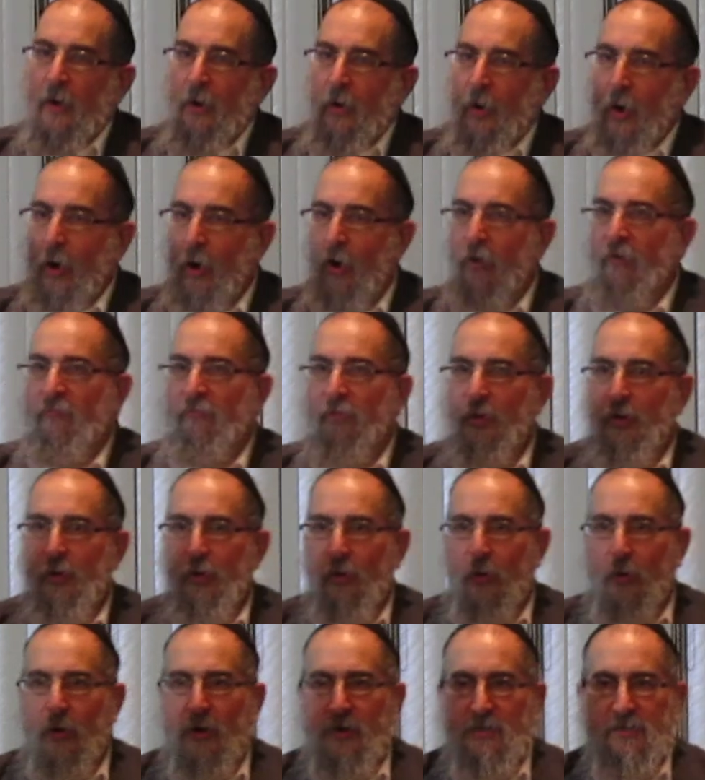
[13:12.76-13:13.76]
over the
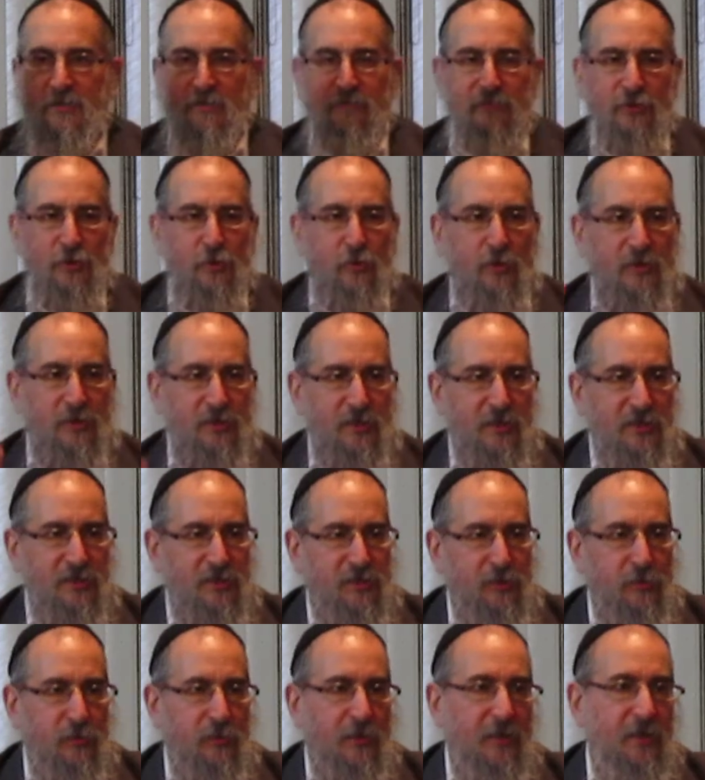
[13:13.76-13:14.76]
course of Jewish
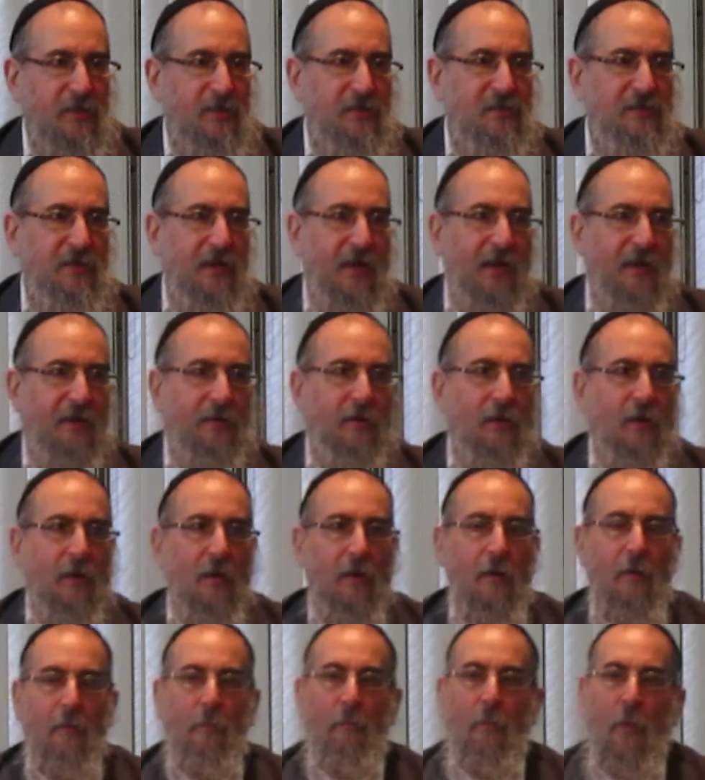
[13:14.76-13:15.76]
history, he said,
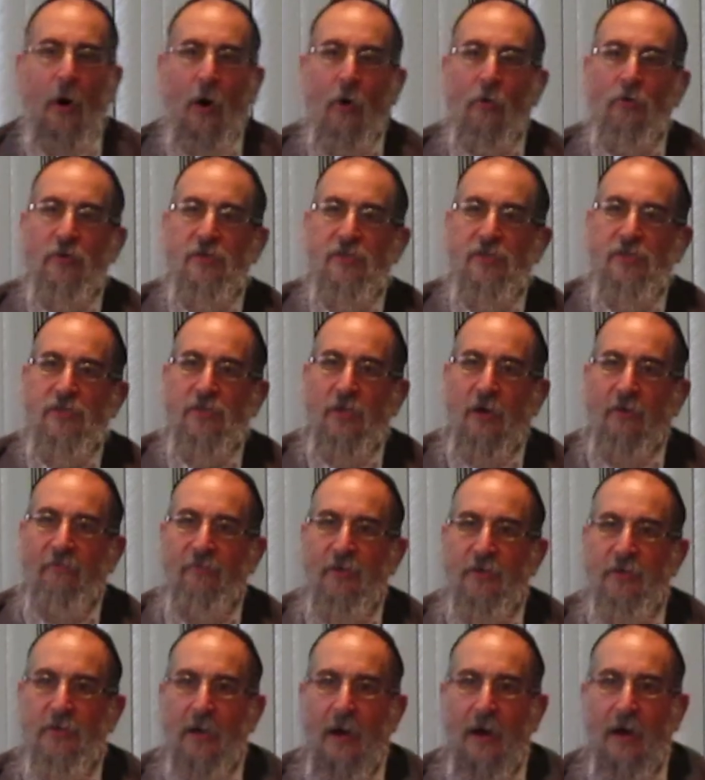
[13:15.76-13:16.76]
most of
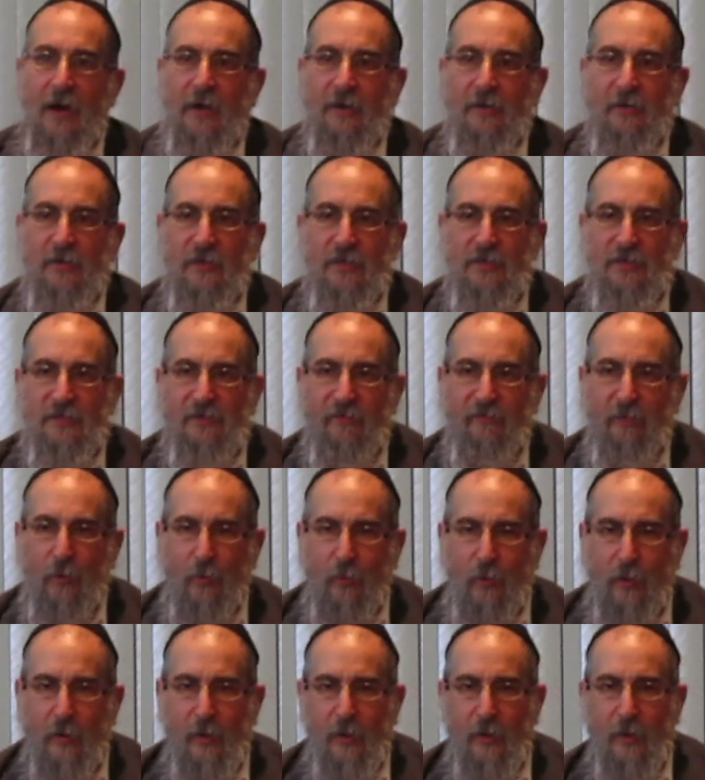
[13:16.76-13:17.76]
the darkness of the
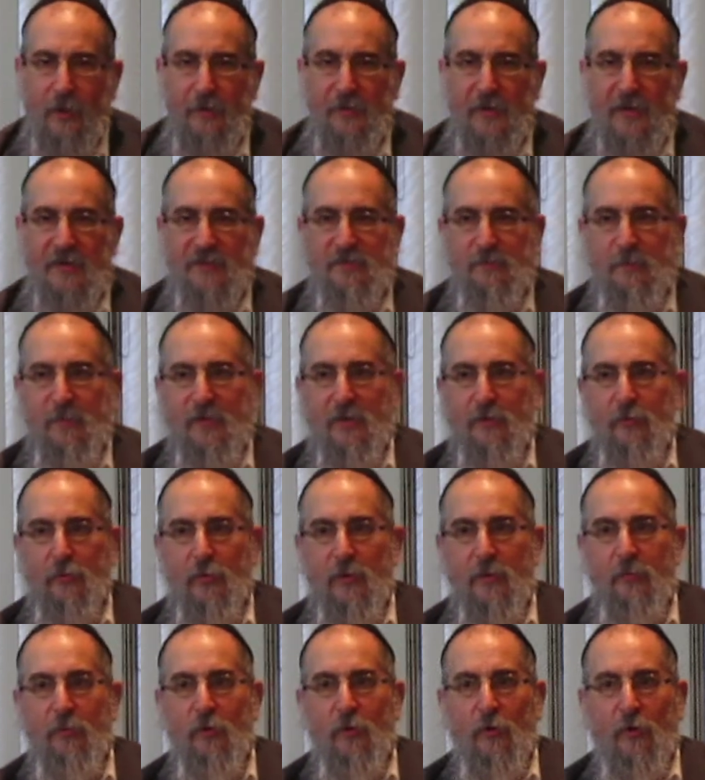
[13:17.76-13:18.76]
world has been
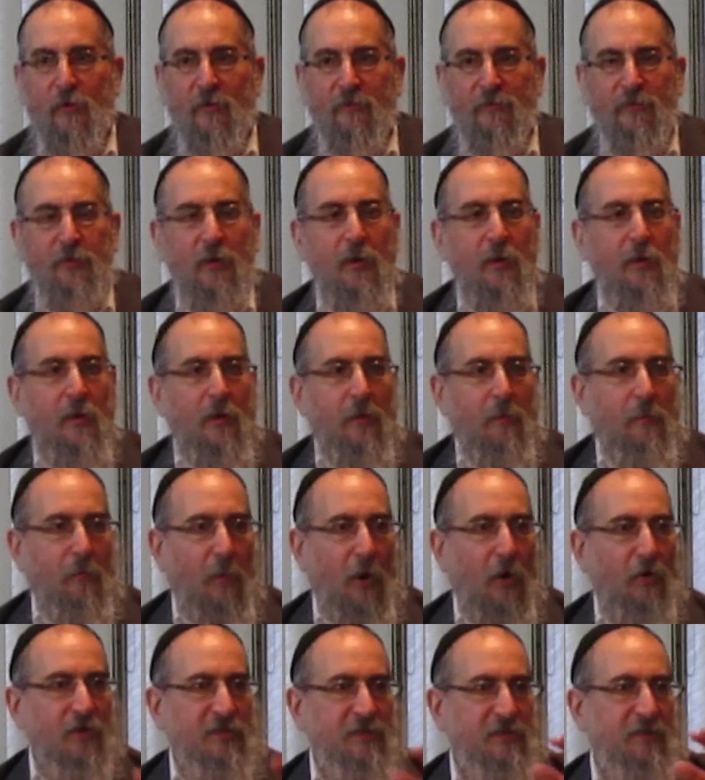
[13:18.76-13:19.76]
removed,
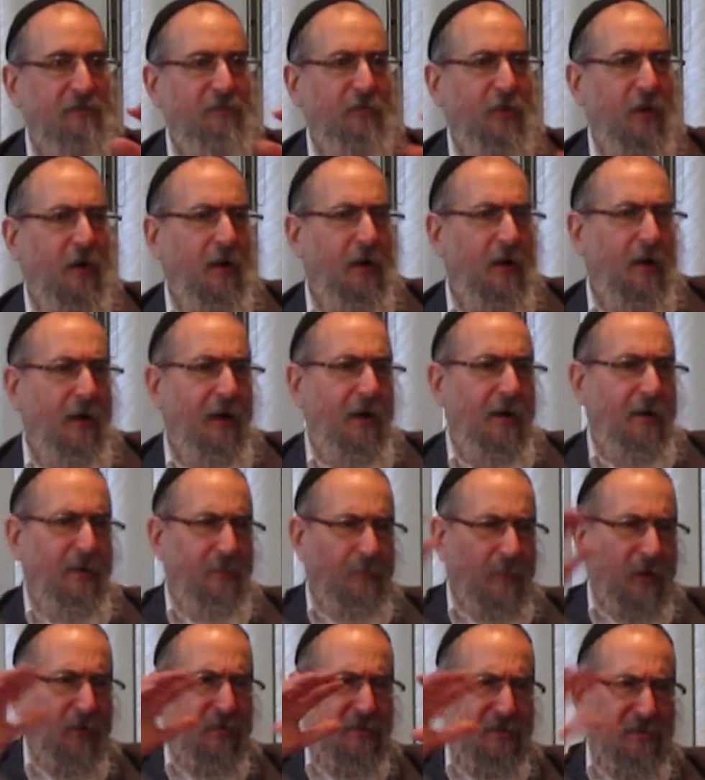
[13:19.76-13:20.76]
most of
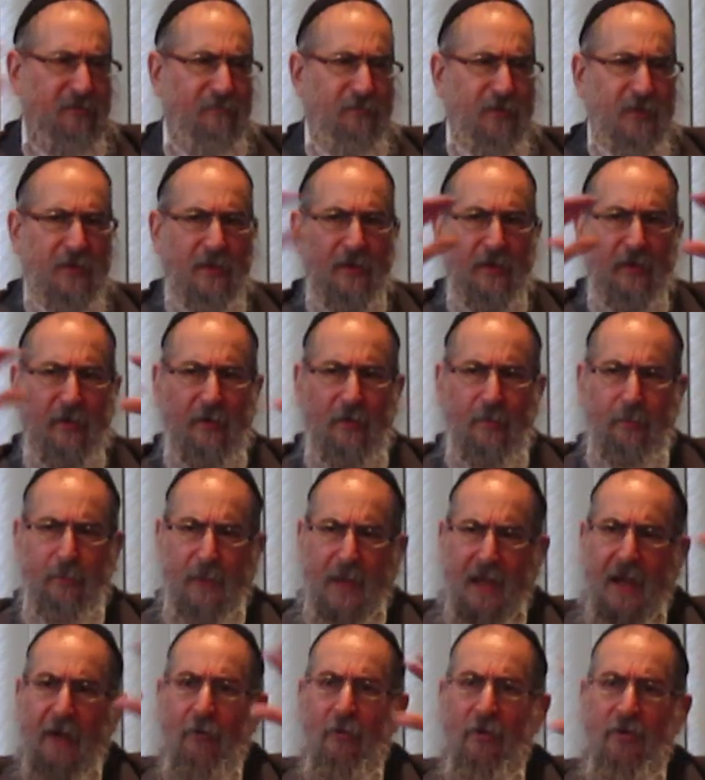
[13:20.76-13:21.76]
the
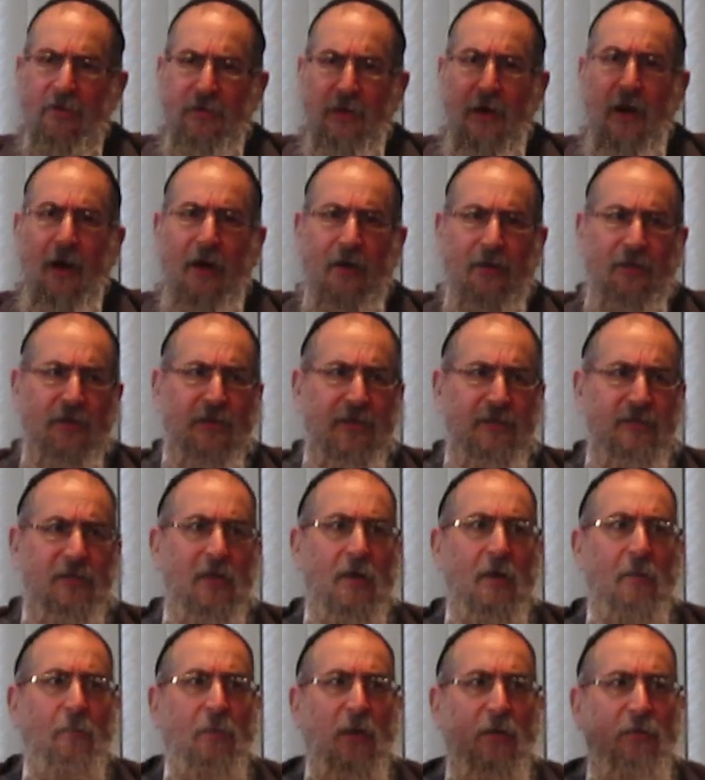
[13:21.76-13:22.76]
apparent darkness,
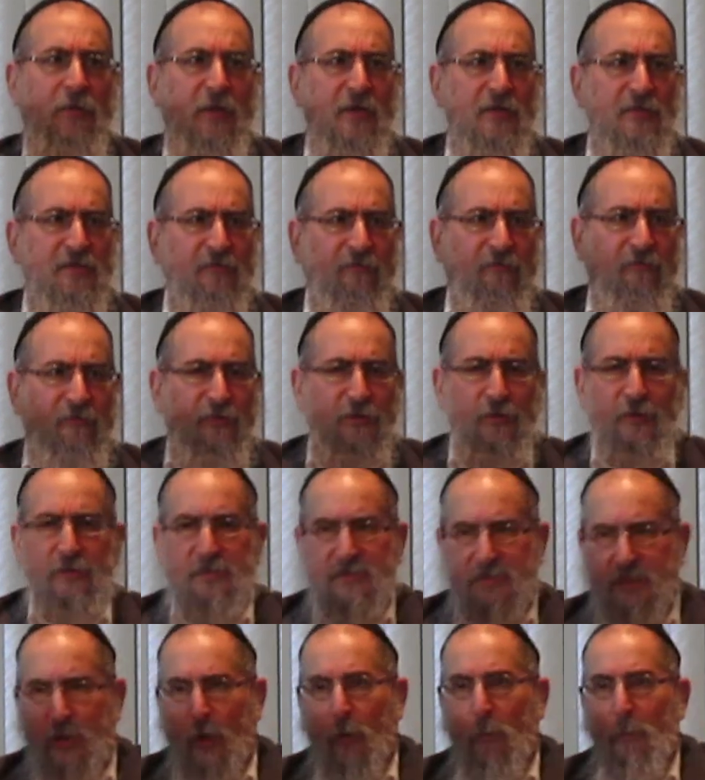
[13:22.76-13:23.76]
but there's
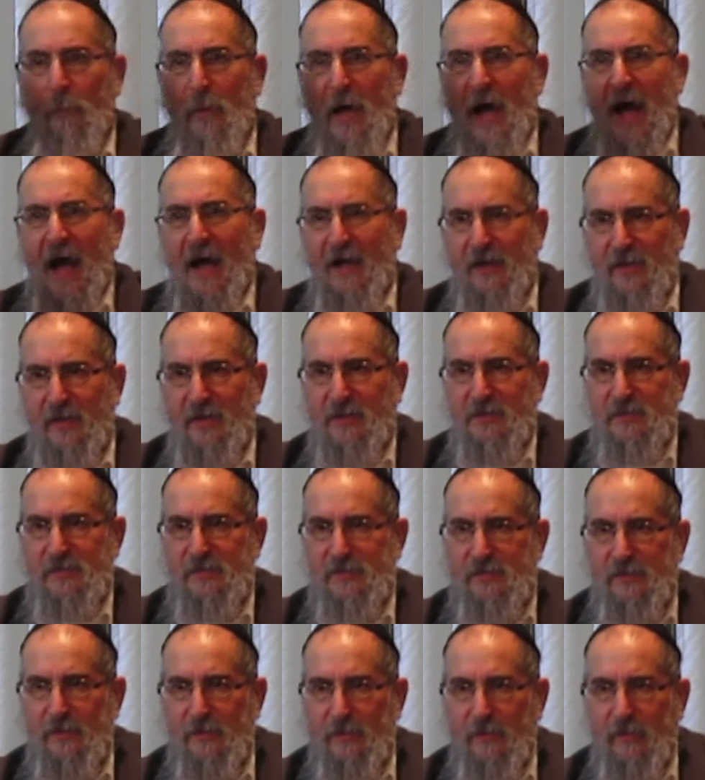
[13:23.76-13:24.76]
still
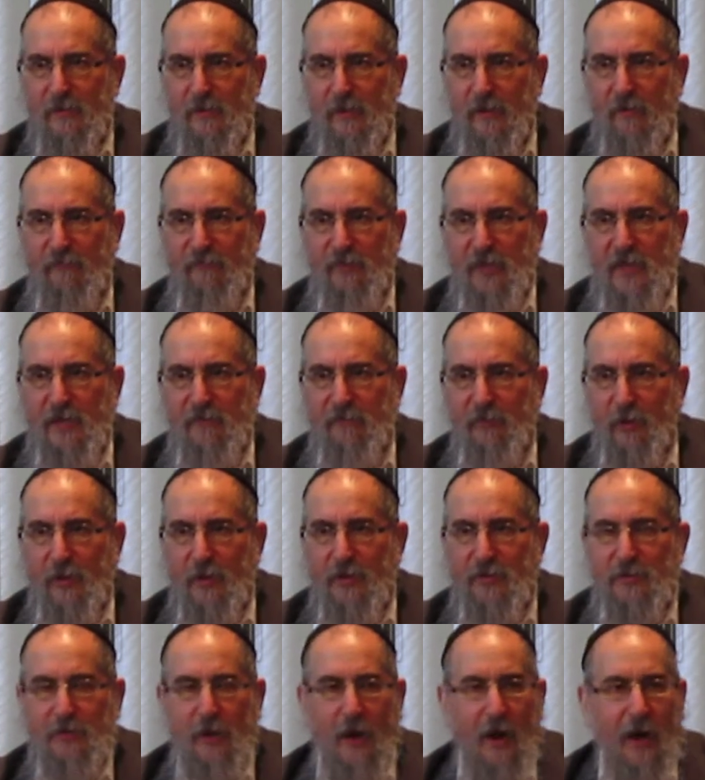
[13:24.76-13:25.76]
pockets of evil
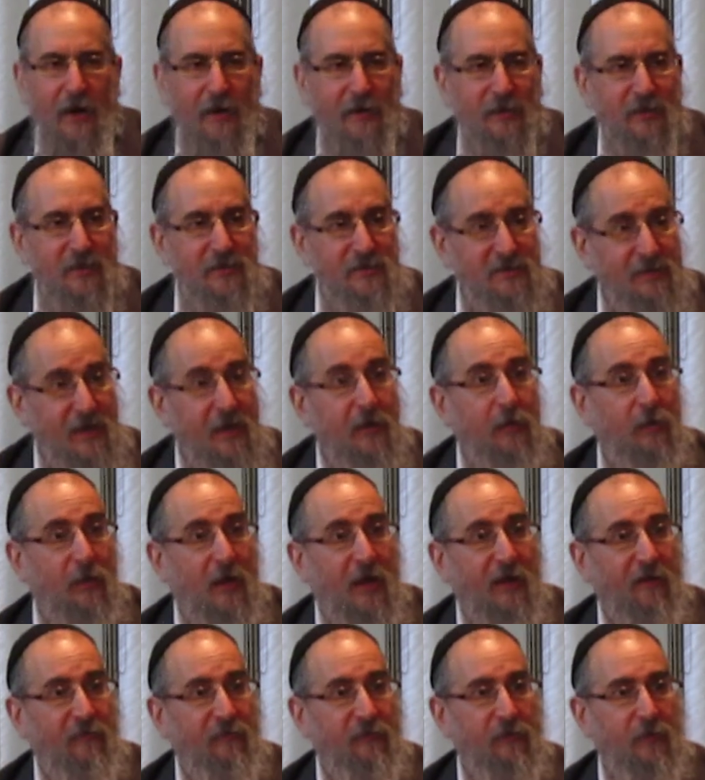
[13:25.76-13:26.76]
and darkness that are
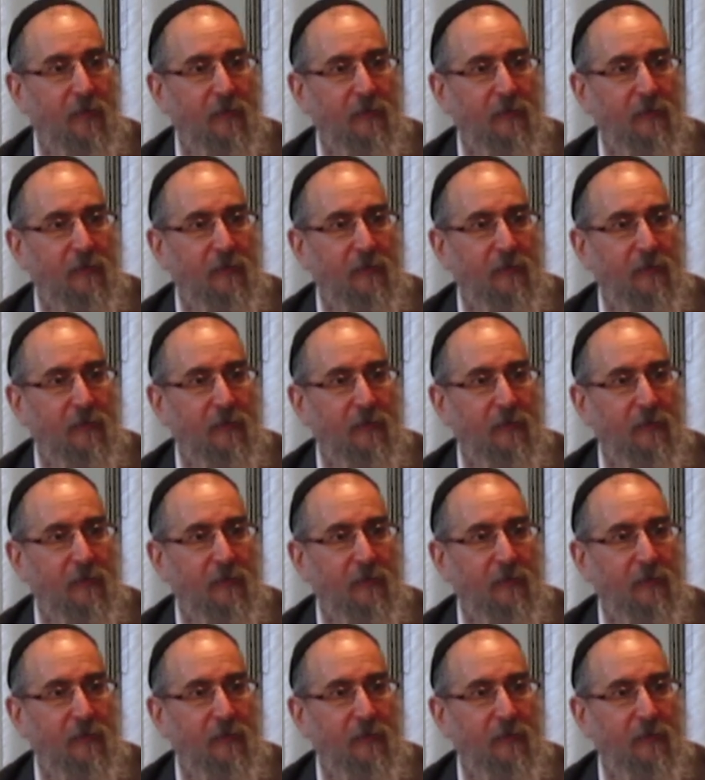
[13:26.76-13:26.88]
left.